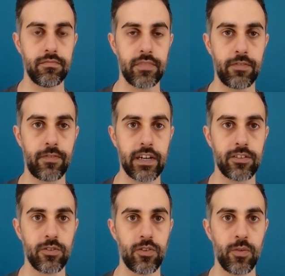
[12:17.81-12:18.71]
de
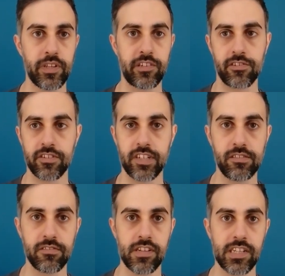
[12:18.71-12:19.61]
facto open source
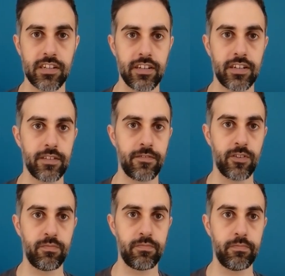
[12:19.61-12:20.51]
industry standard
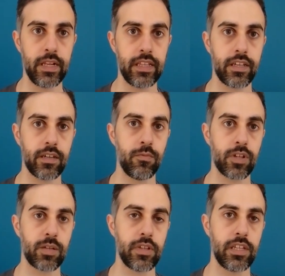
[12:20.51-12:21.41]
for building
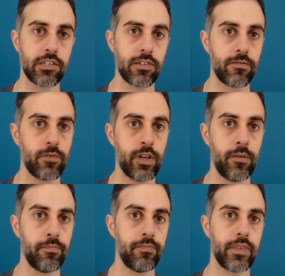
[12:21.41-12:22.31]
multimedia software.